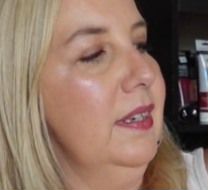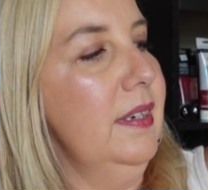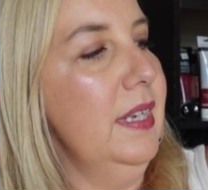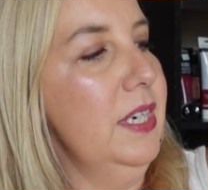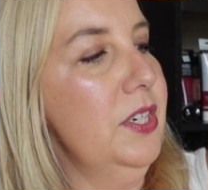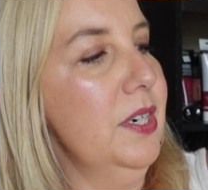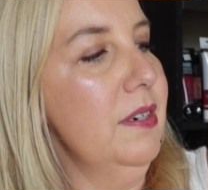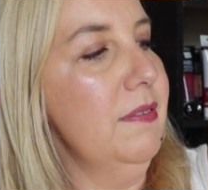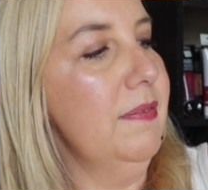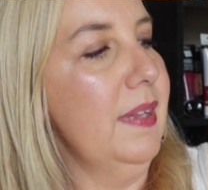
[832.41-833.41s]

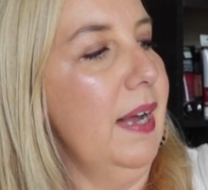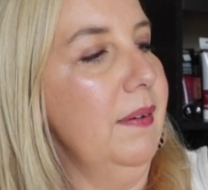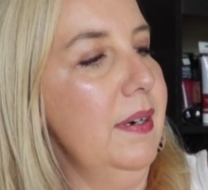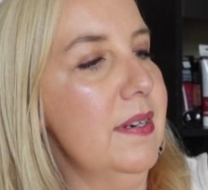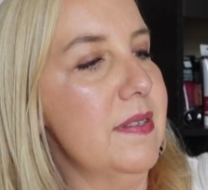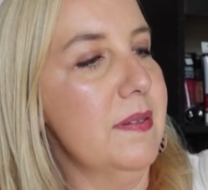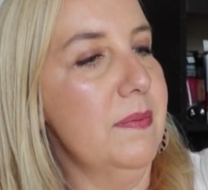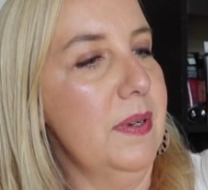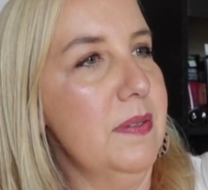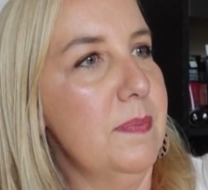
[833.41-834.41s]
nature, flowers,
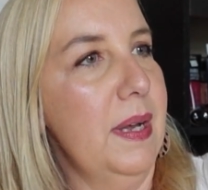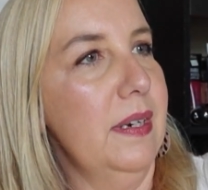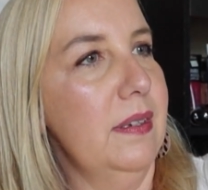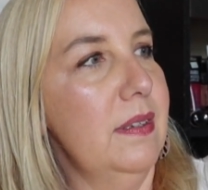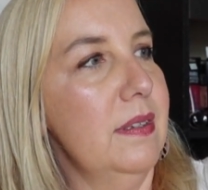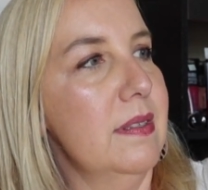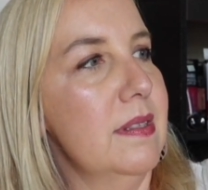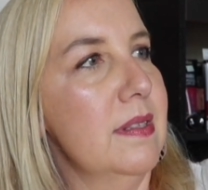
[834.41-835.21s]
rose petals,